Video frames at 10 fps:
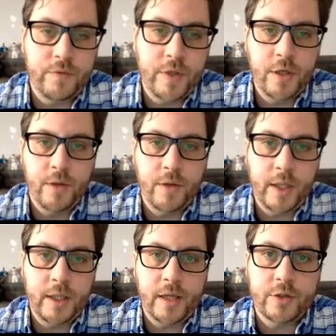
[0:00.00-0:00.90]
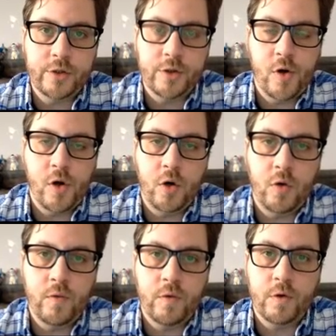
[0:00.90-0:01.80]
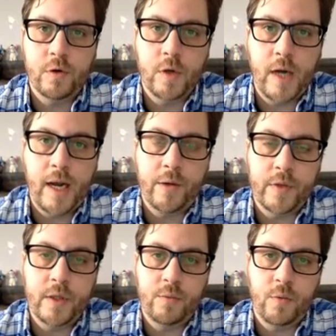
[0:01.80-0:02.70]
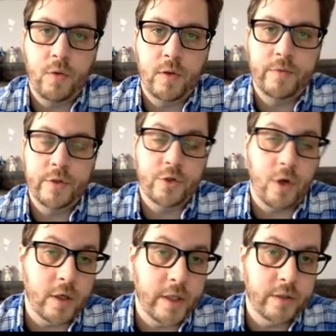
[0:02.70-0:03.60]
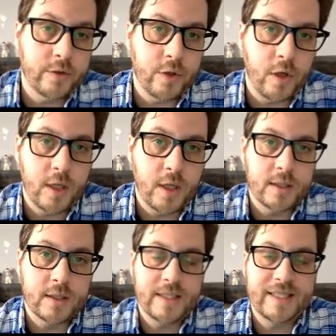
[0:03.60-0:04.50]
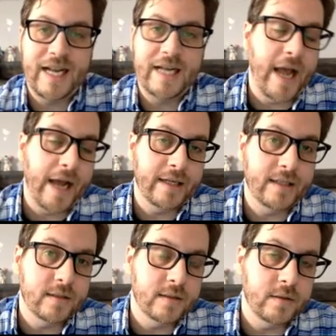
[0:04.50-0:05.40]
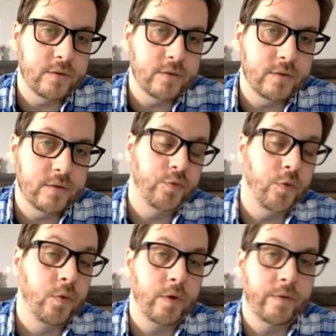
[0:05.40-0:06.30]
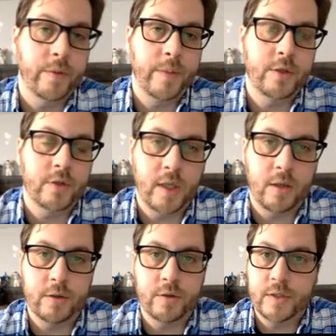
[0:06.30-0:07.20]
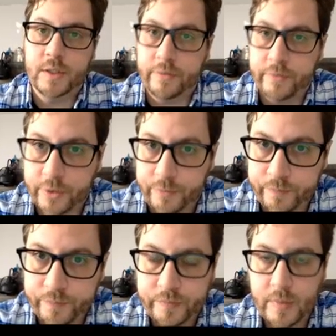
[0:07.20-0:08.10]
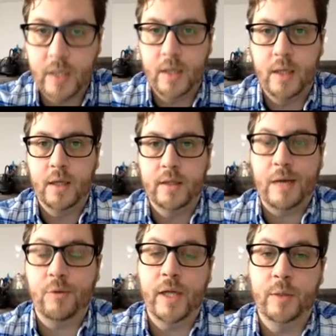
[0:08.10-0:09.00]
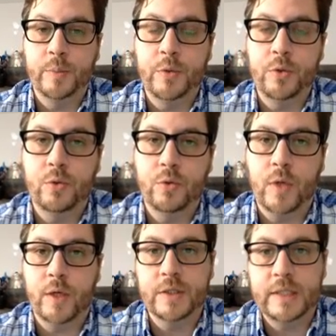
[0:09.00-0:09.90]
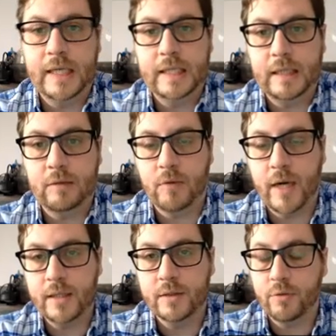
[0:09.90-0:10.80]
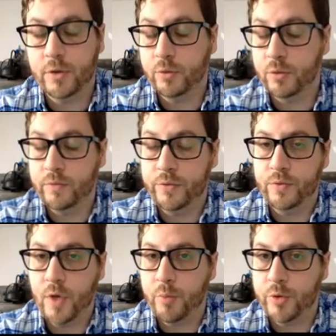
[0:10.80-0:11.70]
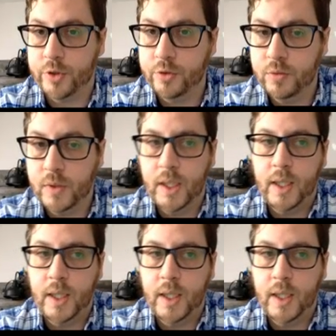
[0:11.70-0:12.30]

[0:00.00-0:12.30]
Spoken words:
video and lecture over how the role of the shark in Jaws is an antagonist to 4 of the major characters in the film, that will help you understand and write critical review number 2.